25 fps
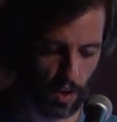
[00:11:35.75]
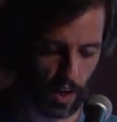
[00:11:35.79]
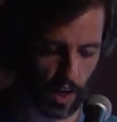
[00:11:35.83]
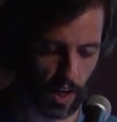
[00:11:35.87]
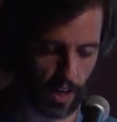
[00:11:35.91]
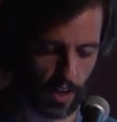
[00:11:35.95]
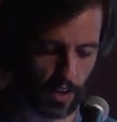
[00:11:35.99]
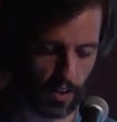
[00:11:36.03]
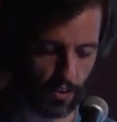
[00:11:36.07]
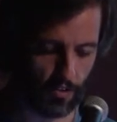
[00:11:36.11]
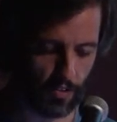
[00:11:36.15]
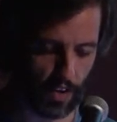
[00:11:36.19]

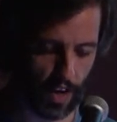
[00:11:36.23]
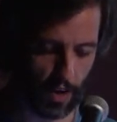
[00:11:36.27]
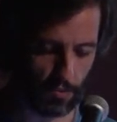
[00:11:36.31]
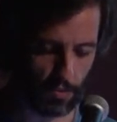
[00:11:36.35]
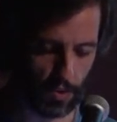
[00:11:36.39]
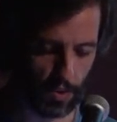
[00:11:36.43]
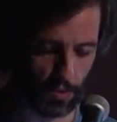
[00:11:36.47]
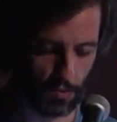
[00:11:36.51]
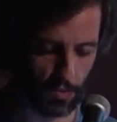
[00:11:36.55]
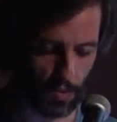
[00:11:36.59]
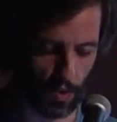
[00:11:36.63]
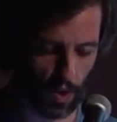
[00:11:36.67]
and the
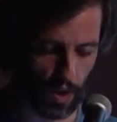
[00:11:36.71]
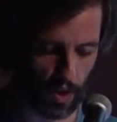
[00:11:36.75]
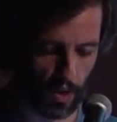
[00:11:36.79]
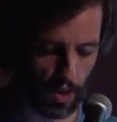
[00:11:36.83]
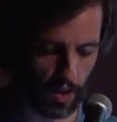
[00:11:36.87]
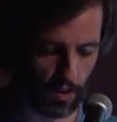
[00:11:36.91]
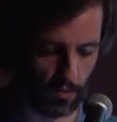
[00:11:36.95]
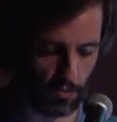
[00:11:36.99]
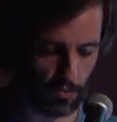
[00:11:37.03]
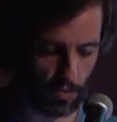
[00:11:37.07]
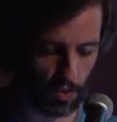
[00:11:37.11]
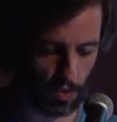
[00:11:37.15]
family brought
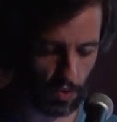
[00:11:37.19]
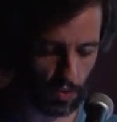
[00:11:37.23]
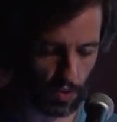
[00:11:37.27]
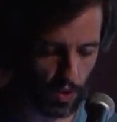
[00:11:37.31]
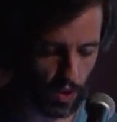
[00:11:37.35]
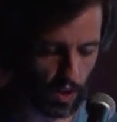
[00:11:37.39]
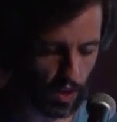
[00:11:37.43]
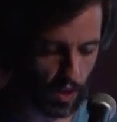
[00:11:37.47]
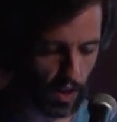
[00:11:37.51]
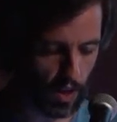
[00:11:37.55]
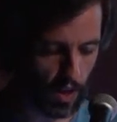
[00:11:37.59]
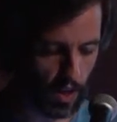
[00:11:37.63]
him to
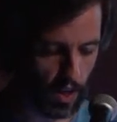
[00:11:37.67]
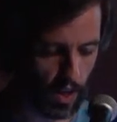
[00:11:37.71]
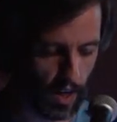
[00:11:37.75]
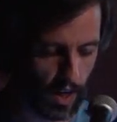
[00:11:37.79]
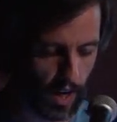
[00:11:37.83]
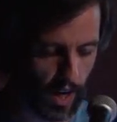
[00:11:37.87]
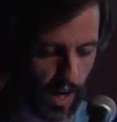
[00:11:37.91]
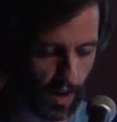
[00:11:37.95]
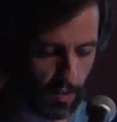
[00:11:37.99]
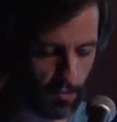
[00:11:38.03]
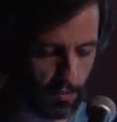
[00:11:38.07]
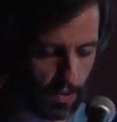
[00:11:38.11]
the
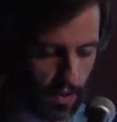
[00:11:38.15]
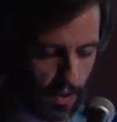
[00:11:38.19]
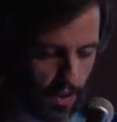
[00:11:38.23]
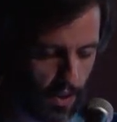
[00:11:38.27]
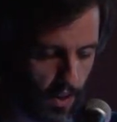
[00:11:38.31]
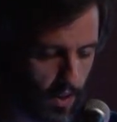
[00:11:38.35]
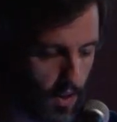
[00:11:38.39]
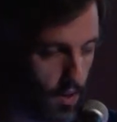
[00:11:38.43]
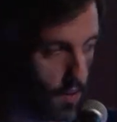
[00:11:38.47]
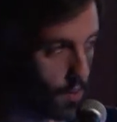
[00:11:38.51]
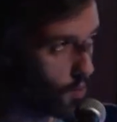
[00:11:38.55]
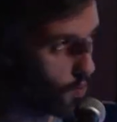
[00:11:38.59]

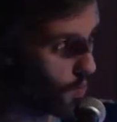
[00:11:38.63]
Happy